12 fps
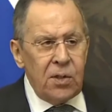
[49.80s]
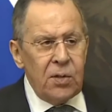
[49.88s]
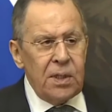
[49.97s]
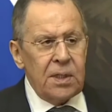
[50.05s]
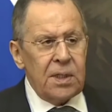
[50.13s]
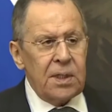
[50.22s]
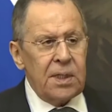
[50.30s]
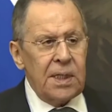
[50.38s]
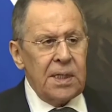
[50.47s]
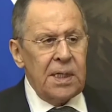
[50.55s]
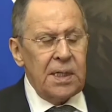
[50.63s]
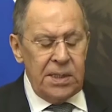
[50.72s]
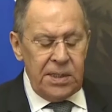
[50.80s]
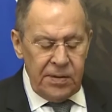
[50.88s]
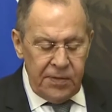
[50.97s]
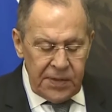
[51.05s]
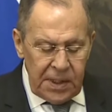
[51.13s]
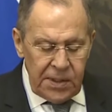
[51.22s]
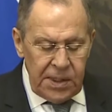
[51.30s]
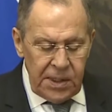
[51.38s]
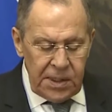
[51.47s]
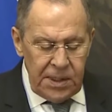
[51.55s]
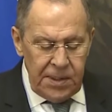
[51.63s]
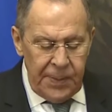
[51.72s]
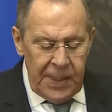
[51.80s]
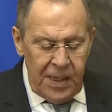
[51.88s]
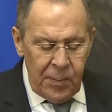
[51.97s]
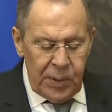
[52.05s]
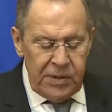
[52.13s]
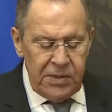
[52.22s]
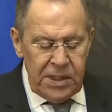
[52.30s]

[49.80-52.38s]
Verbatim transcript: visits of delegations of various levels.